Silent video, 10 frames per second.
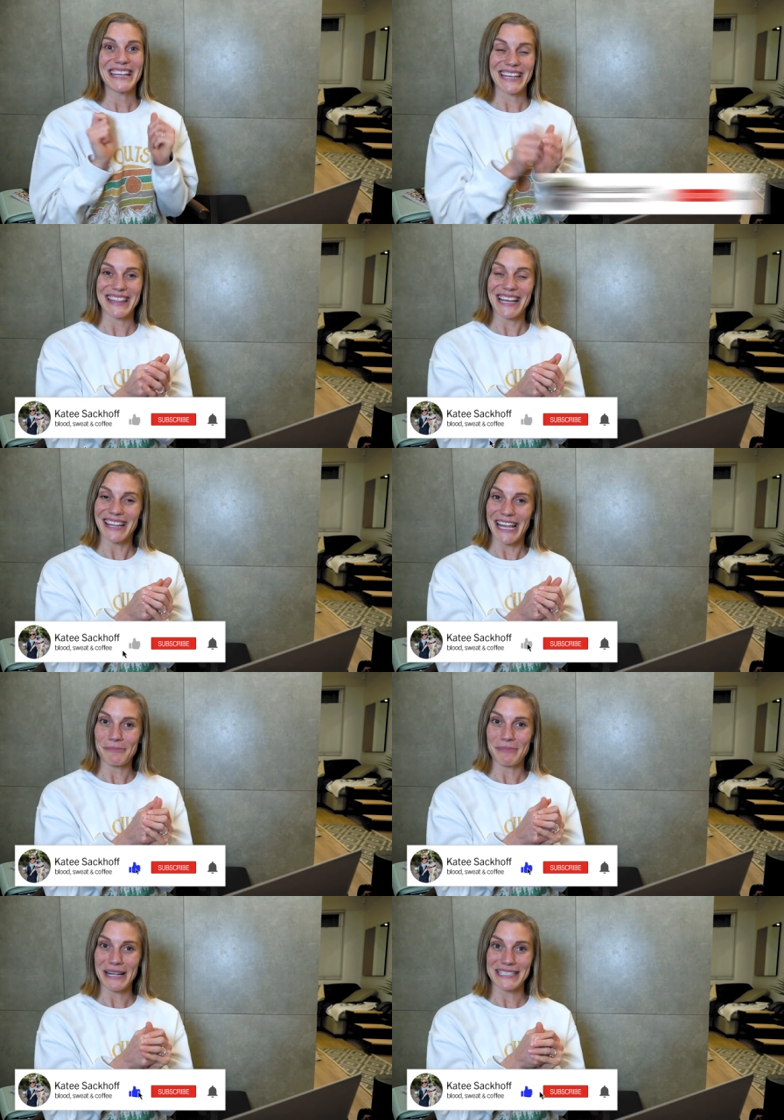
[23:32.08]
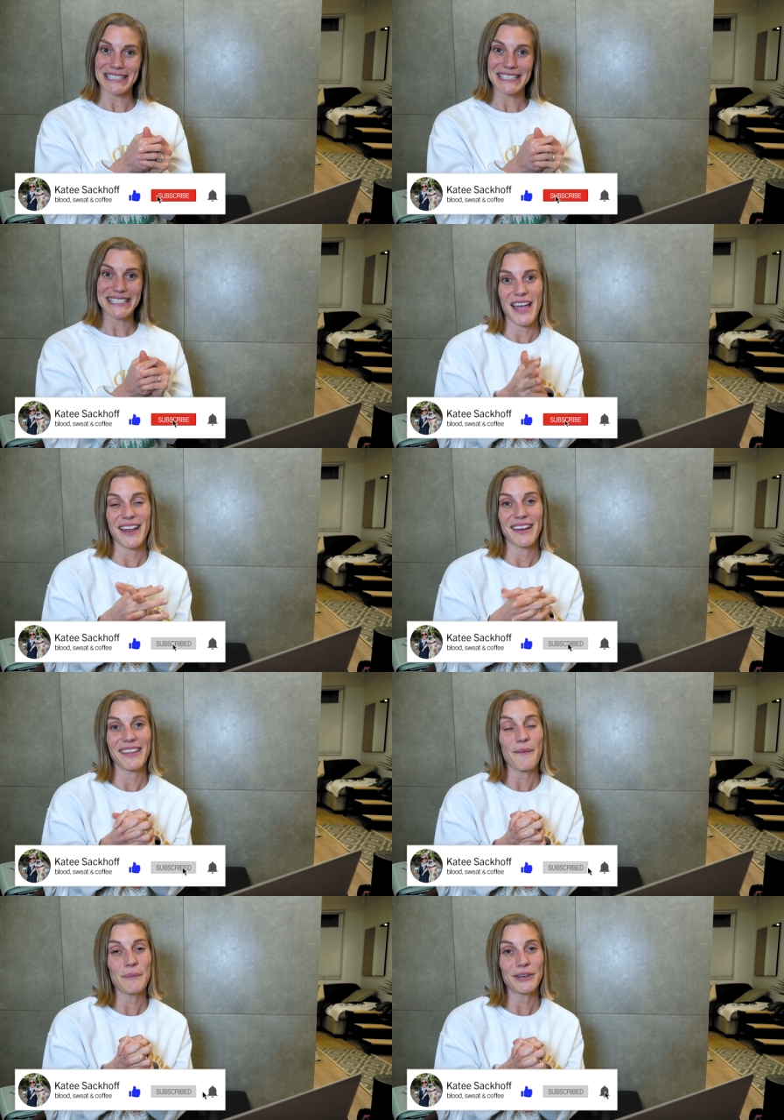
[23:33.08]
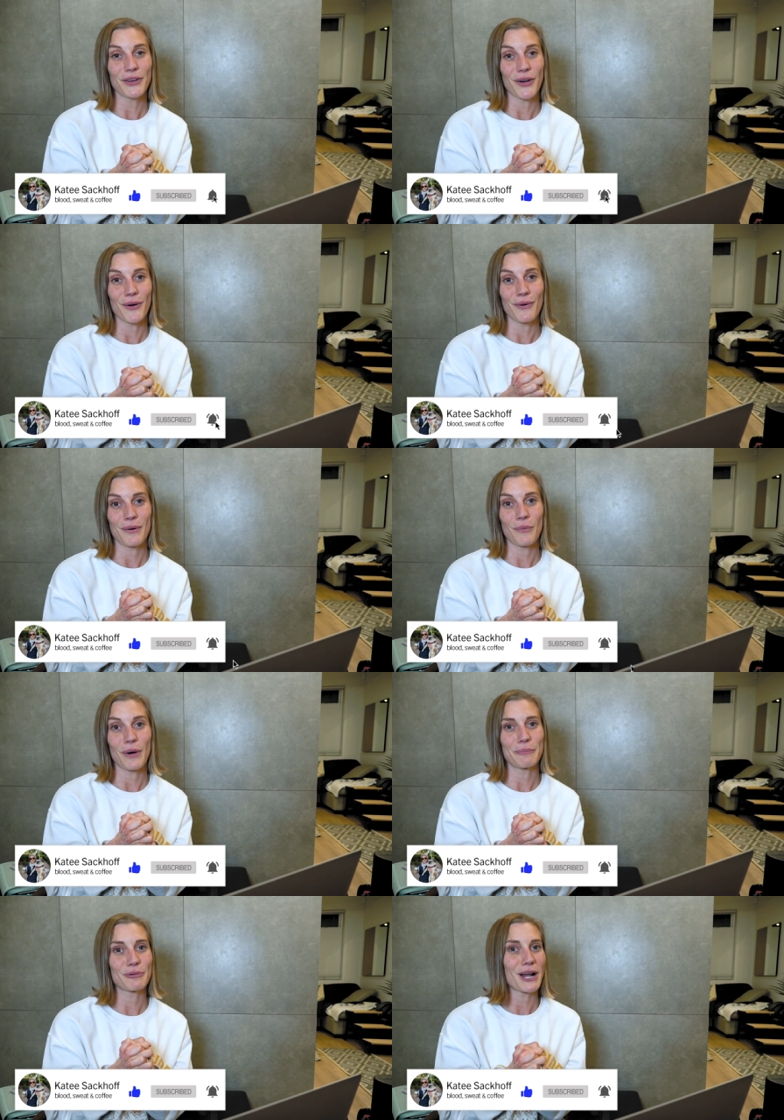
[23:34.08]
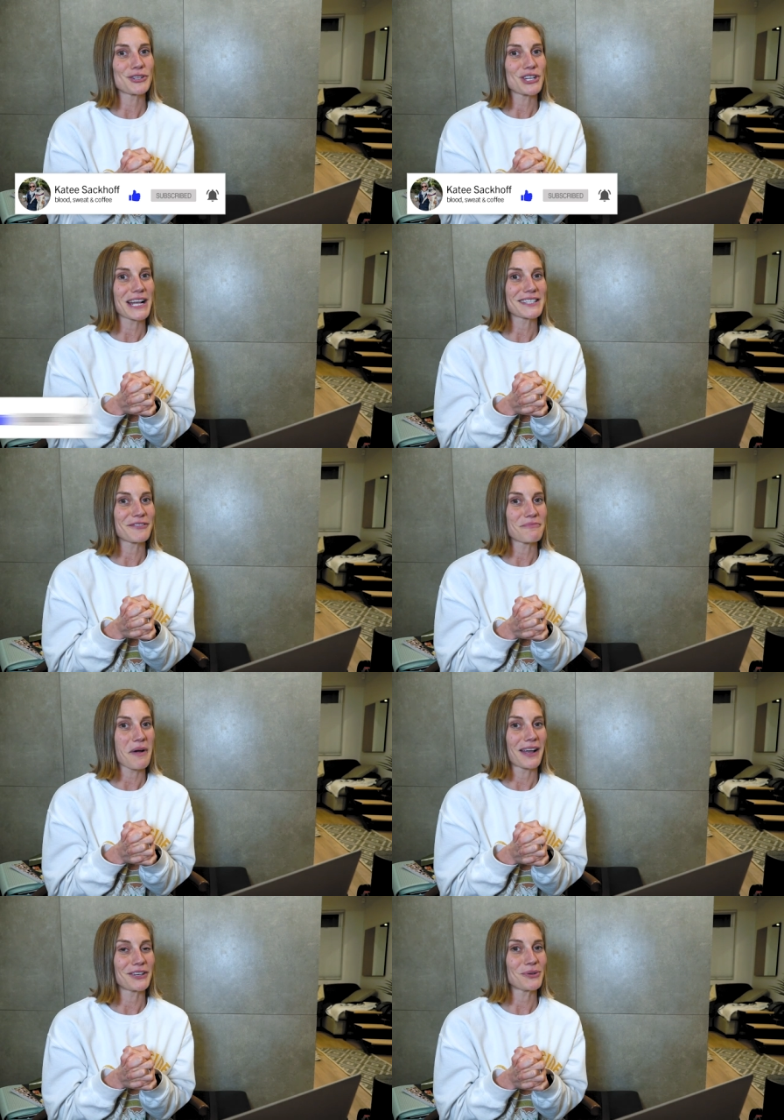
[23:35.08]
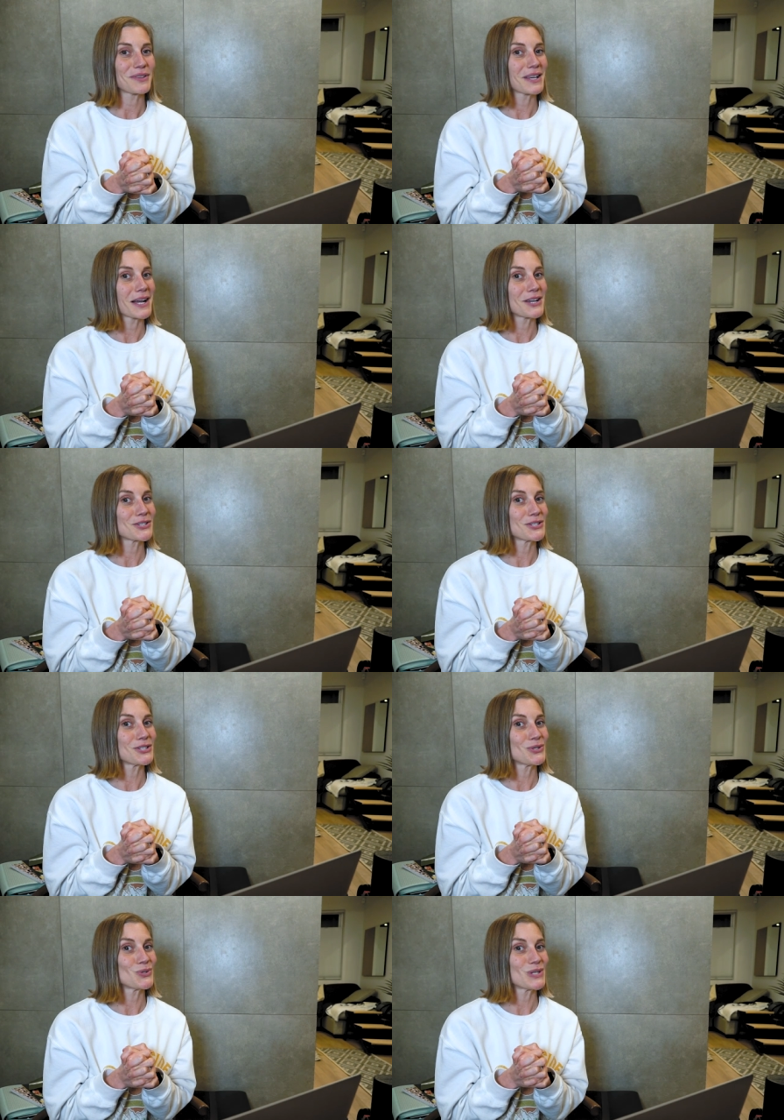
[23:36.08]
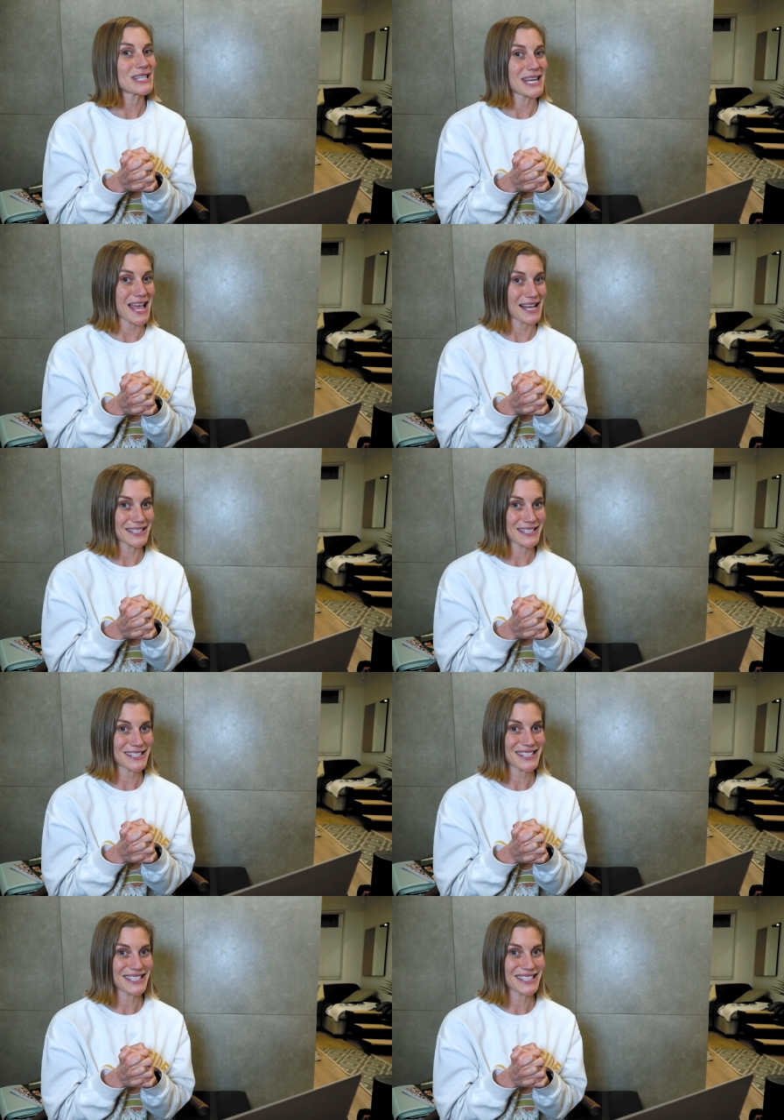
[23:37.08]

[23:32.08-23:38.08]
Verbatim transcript: hit that like button, and let me know what project of mine you think I should do next.